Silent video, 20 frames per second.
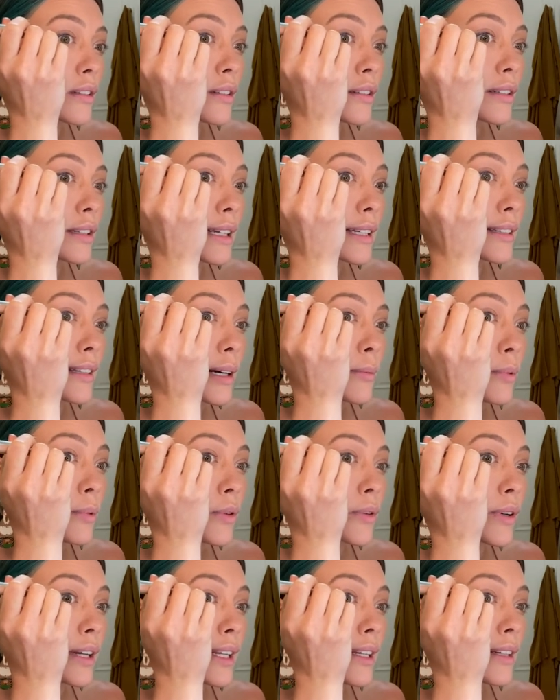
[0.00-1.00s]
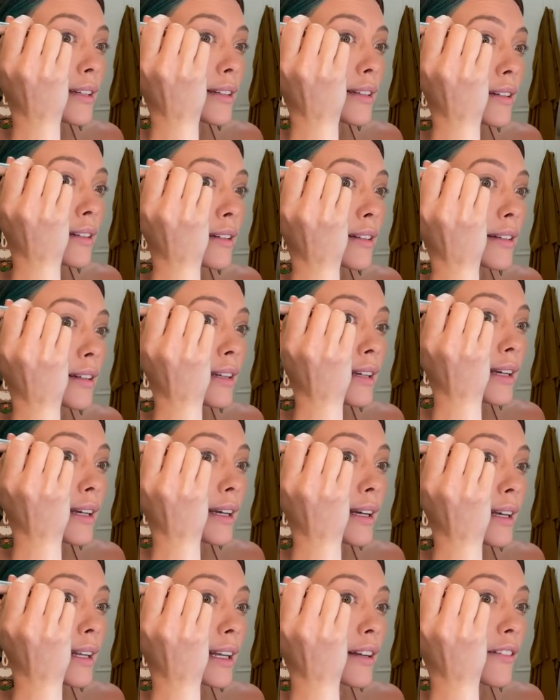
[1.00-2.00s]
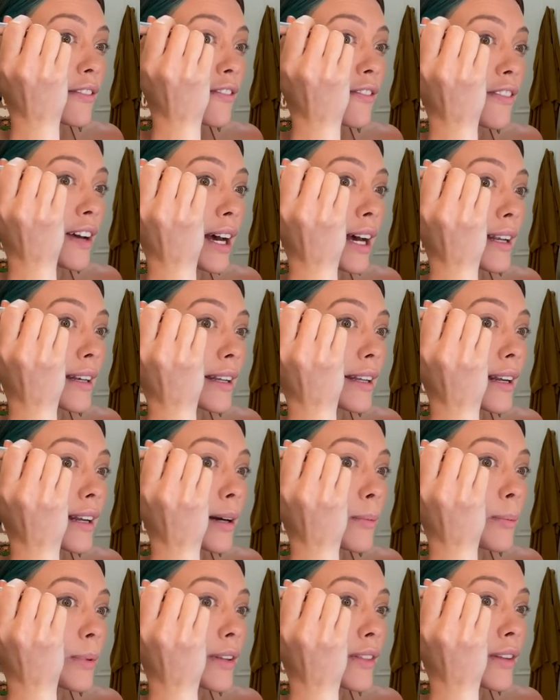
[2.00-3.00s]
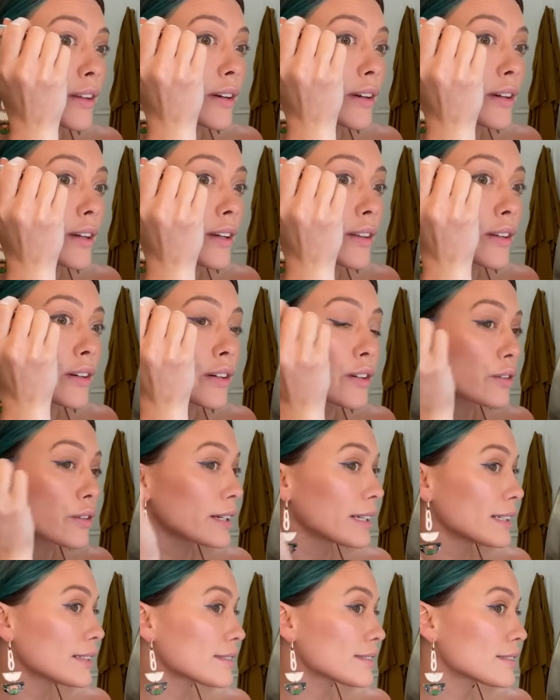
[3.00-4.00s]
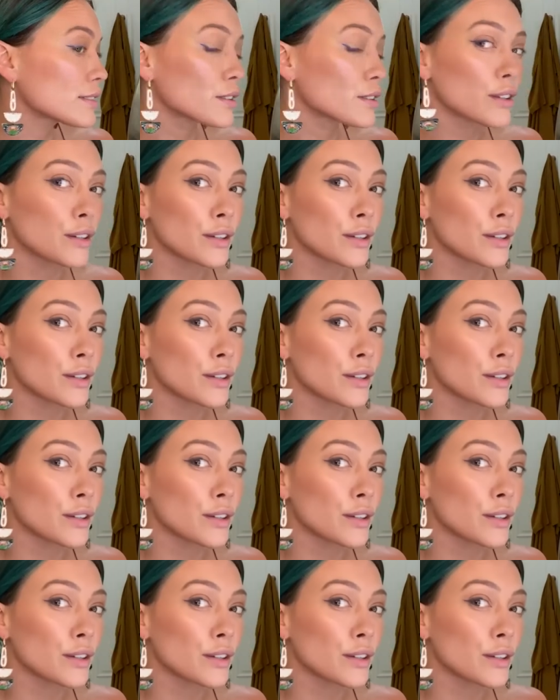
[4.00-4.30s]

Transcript: to get to that point, and I fatten it up in the crease